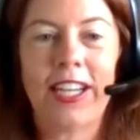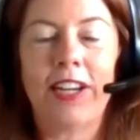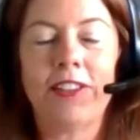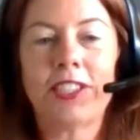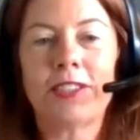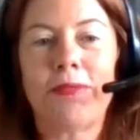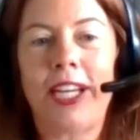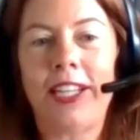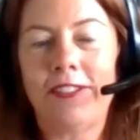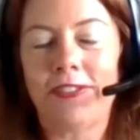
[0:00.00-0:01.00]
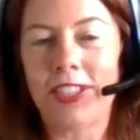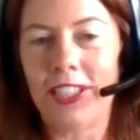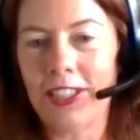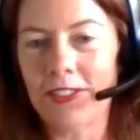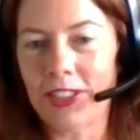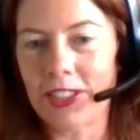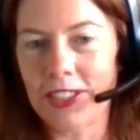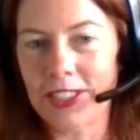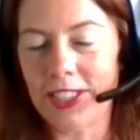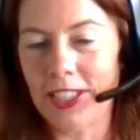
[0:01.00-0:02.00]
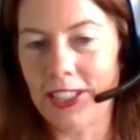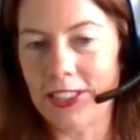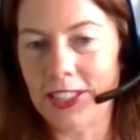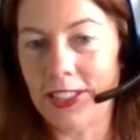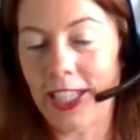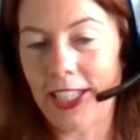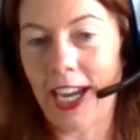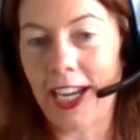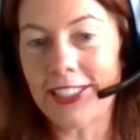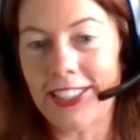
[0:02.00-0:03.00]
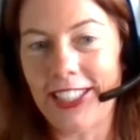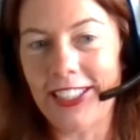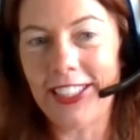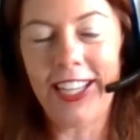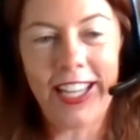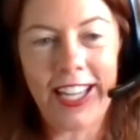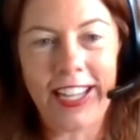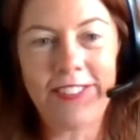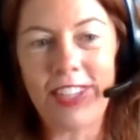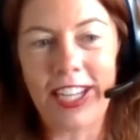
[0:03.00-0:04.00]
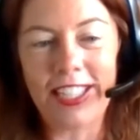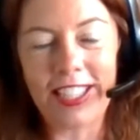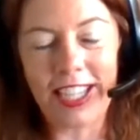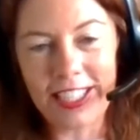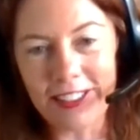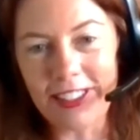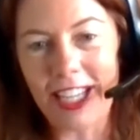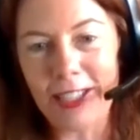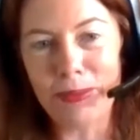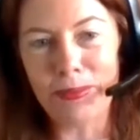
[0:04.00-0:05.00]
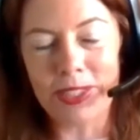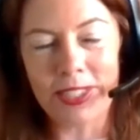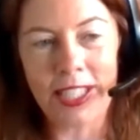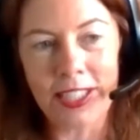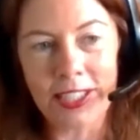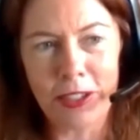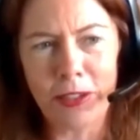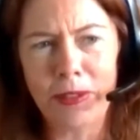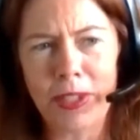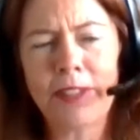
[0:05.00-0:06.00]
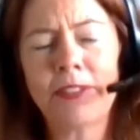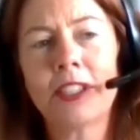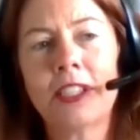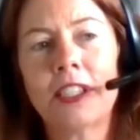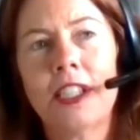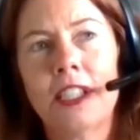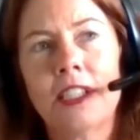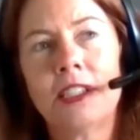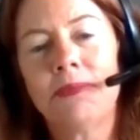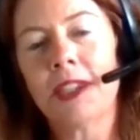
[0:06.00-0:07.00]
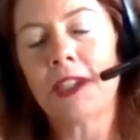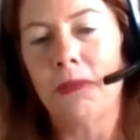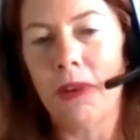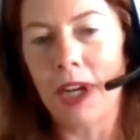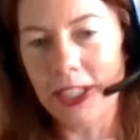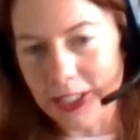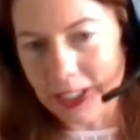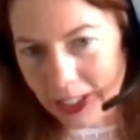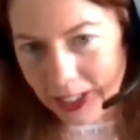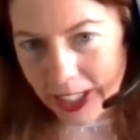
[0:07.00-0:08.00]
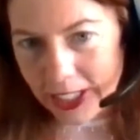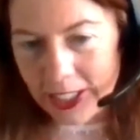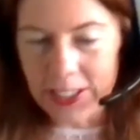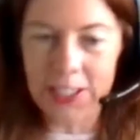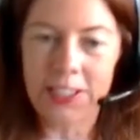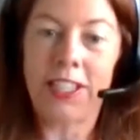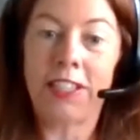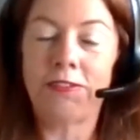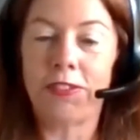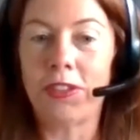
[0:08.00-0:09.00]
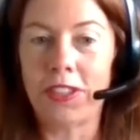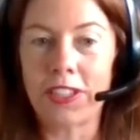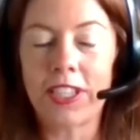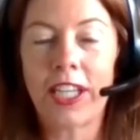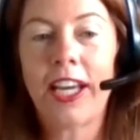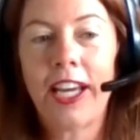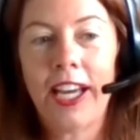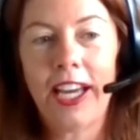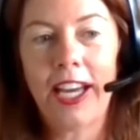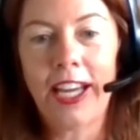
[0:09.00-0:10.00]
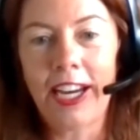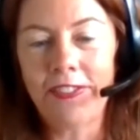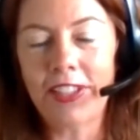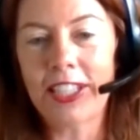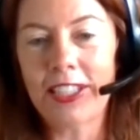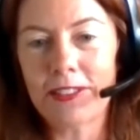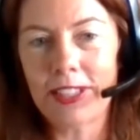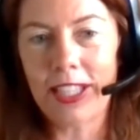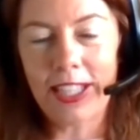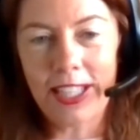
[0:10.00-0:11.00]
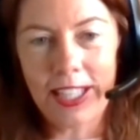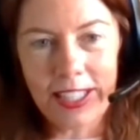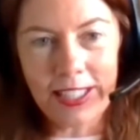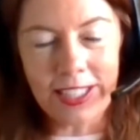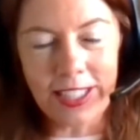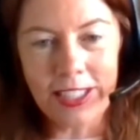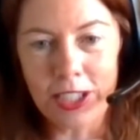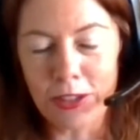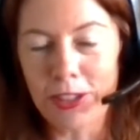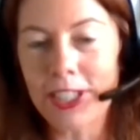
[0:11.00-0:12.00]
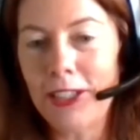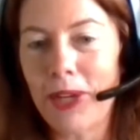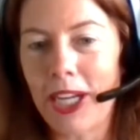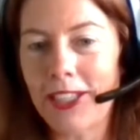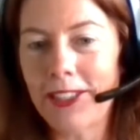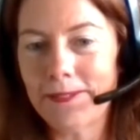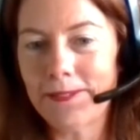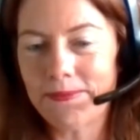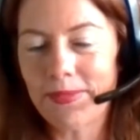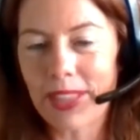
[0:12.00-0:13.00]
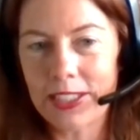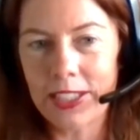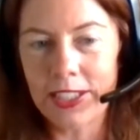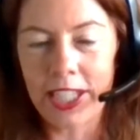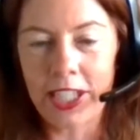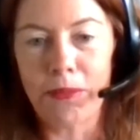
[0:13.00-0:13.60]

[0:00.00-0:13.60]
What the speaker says: I was just waiting for the universe to take action. And I hear a lot of people say this, oh, whatever spirit wants, I'll let it just unfold. And I feel like it's a tricky way to take our